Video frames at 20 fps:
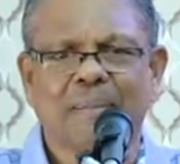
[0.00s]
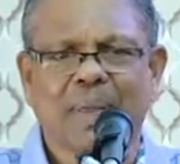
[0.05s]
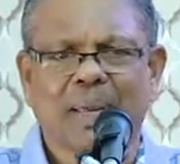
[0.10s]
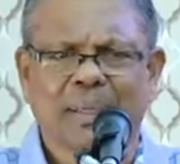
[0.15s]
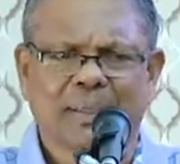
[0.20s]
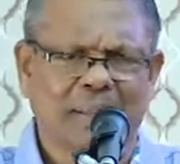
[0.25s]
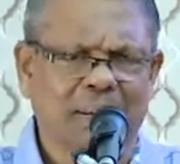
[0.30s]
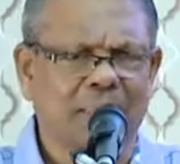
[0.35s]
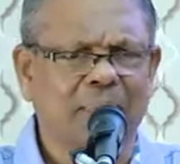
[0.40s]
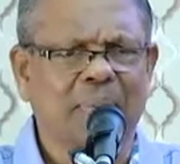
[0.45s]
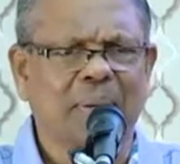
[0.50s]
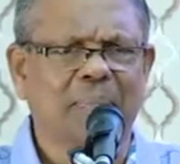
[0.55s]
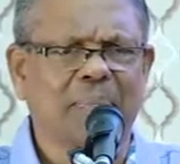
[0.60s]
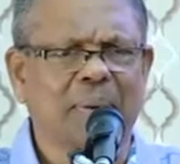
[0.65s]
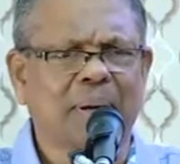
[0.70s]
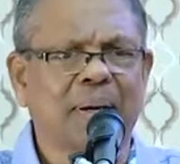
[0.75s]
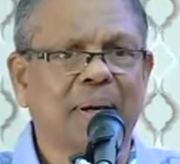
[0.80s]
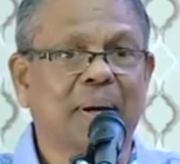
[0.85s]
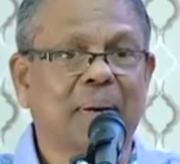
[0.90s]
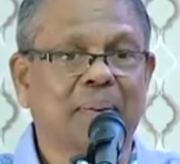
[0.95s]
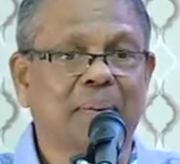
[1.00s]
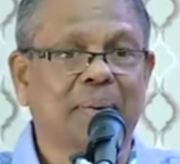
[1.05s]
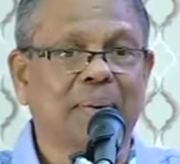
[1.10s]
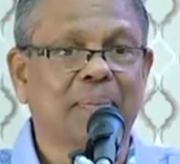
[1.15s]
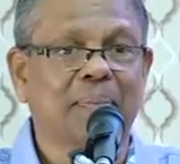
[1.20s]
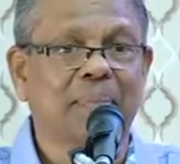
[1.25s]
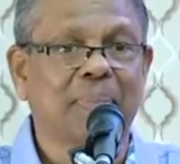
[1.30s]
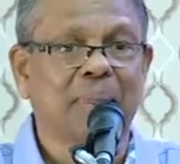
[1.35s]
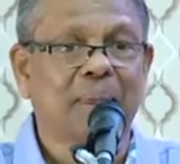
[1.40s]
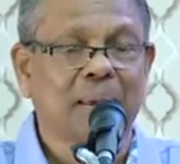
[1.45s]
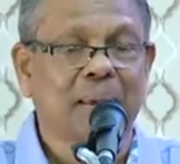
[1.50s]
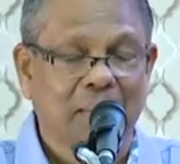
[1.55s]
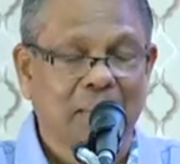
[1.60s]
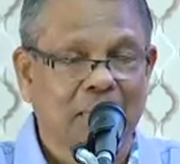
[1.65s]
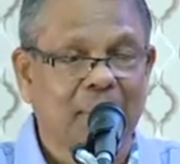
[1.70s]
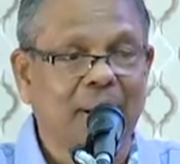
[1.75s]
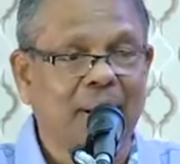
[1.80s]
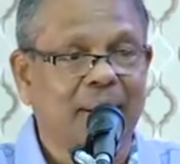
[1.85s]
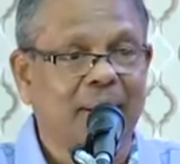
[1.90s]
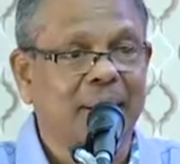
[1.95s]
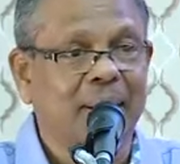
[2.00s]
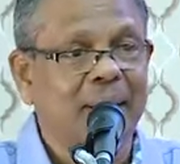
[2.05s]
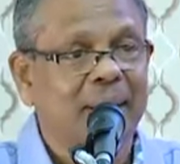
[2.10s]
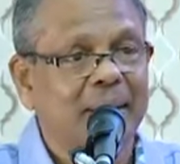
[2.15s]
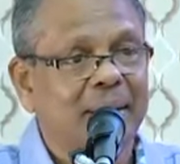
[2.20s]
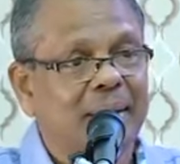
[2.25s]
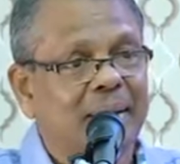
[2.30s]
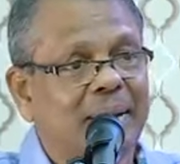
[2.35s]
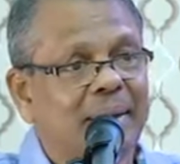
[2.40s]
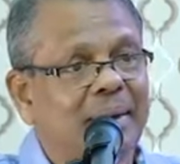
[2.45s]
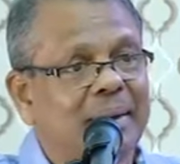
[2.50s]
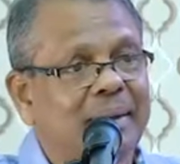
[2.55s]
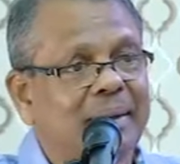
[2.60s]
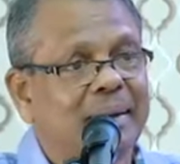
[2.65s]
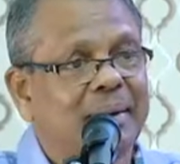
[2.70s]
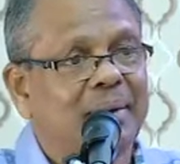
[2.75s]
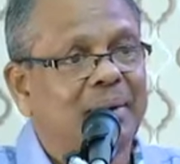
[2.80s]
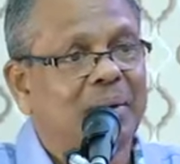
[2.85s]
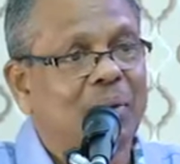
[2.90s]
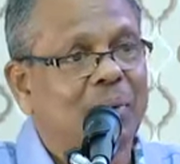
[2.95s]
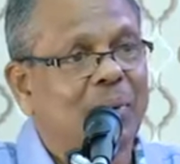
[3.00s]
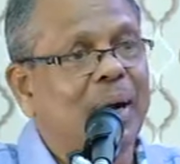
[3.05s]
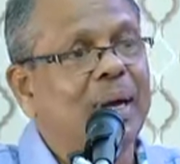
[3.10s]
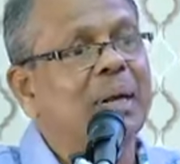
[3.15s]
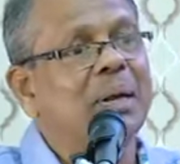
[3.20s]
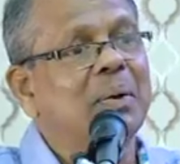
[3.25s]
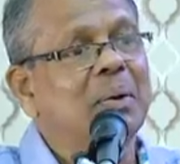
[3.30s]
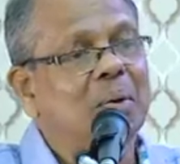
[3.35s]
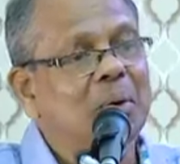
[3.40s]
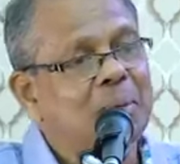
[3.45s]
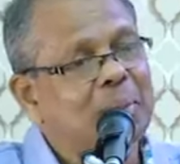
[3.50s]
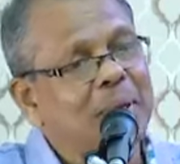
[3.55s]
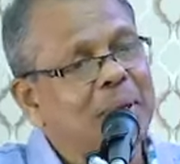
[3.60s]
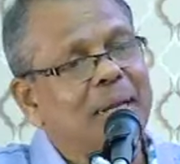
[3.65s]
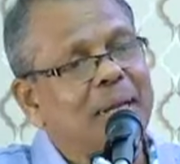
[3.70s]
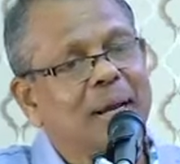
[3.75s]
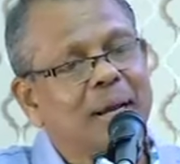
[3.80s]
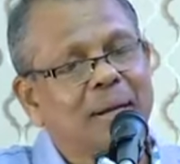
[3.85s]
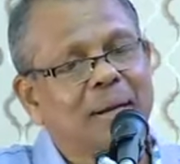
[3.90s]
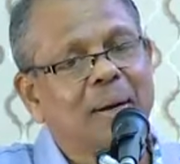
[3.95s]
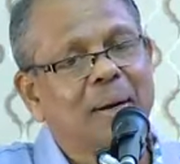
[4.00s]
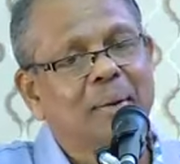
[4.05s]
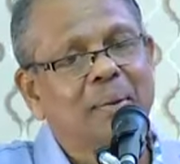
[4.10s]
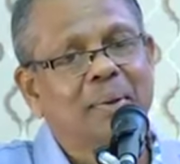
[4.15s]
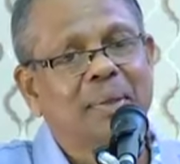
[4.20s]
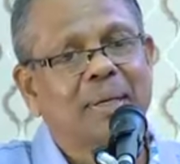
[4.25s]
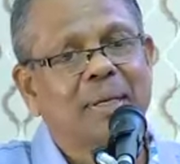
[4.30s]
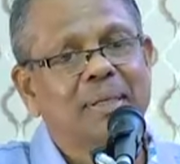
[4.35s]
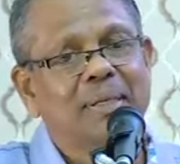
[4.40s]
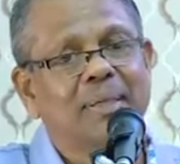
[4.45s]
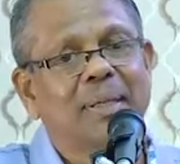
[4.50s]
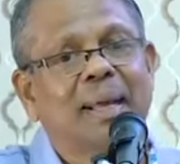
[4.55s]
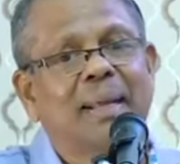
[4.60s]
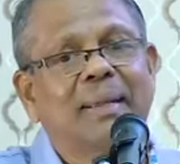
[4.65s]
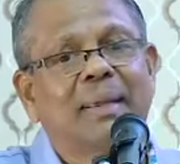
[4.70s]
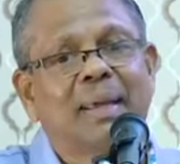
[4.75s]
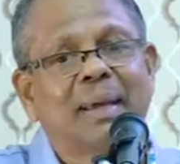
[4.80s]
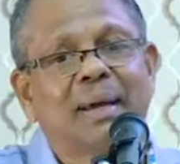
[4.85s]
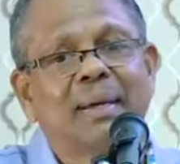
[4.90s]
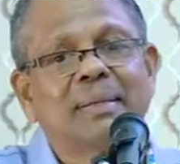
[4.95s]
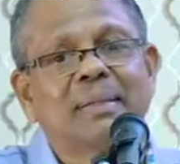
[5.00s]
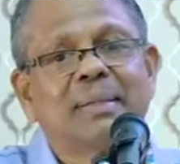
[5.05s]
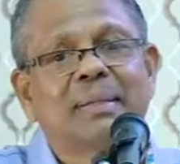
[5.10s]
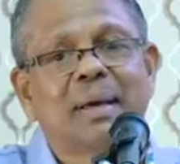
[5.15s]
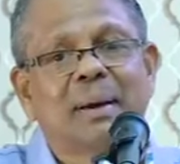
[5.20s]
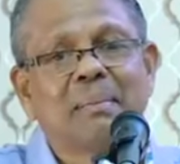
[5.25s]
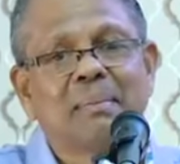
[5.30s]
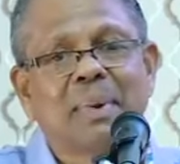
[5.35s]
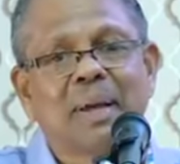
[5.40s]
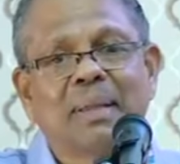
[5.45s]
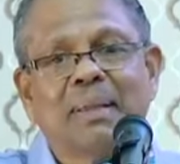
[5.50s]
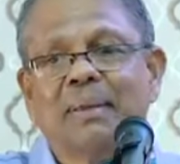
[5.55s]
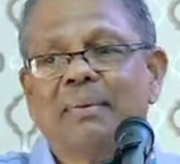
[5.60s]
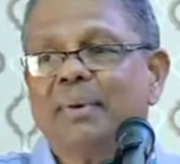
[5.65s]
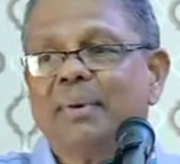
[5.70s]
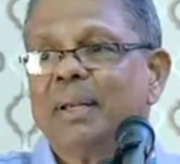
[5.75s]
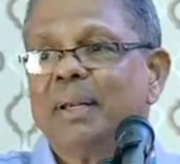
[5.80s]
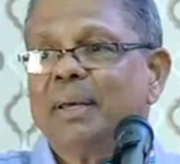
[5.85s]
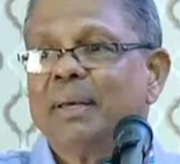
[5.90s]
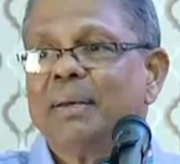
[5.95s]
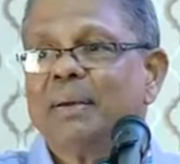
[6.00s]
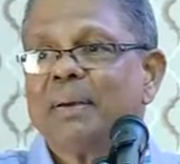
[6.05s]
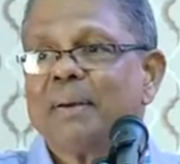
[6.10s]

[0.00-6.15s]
Some people doubt. But what nobody can doubt is that there is Dhamma and the Vinaya.